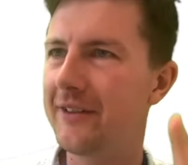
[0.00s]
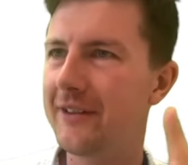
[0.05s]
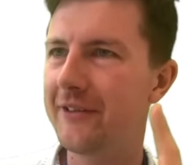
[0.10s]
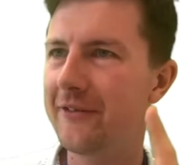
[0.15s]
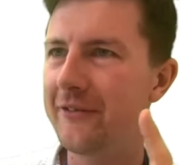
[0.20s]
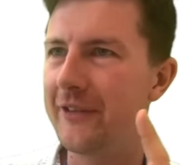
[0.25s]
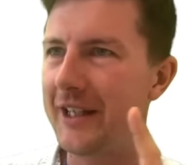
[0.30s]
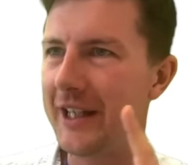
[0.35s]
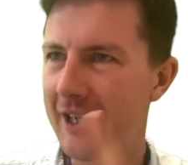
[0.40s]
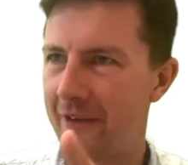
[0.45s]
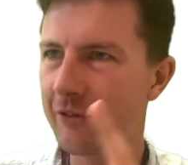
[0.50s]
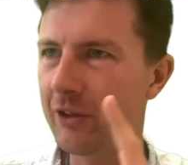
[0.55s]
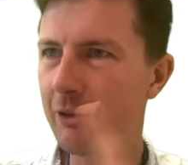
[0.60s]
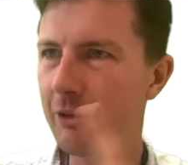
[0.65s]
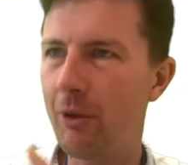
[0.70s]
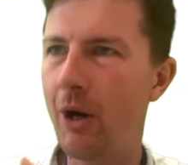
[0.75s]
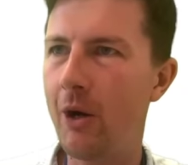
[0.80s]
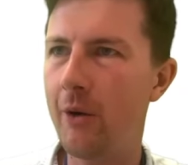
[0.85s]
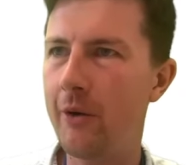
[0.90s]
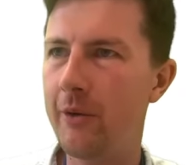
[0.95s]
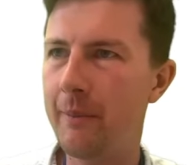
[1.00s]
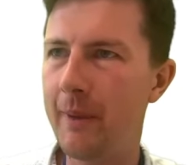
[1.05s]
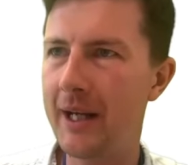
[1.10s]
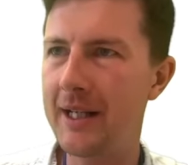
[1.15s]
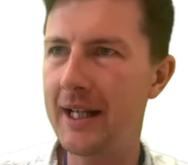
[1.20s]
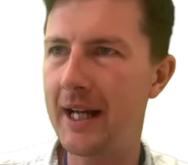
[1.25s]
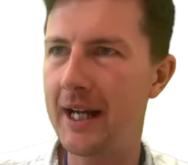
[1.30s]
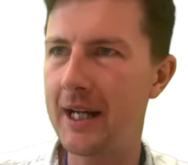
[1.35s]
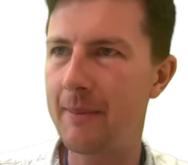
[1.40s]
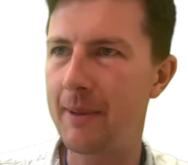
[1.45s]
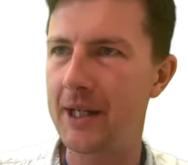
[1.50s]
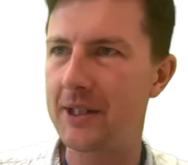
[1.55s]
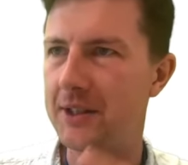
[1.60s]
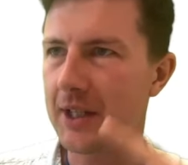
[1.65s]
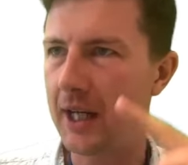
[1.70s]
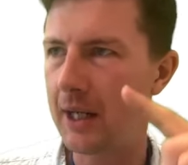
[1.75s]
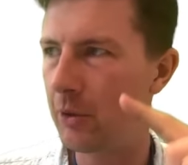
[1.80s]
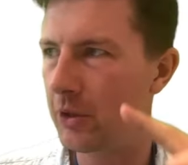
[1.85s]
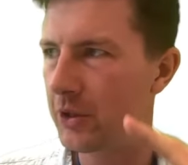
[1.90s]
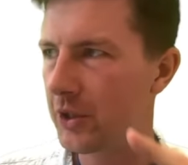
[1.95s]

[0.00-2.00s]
For every row in my database, I want to